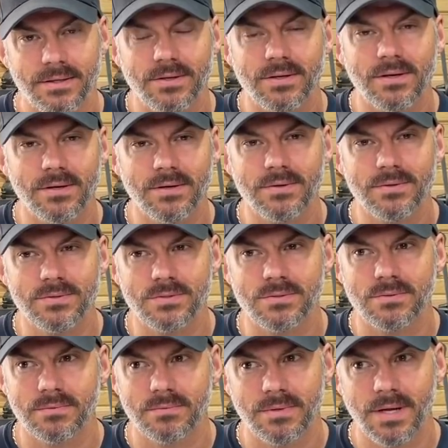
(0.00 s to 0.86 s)
going to lose
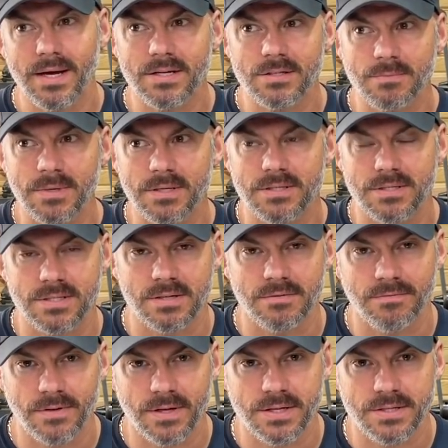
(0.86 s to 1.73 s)
not as much as
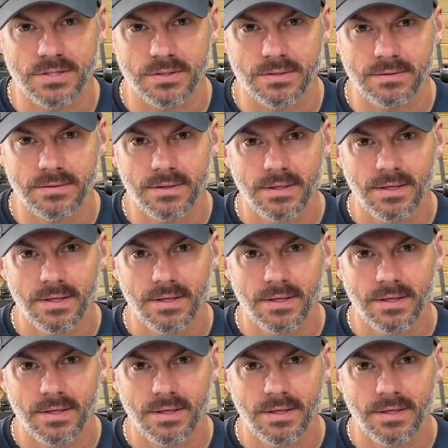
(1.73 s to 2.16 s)
inflation,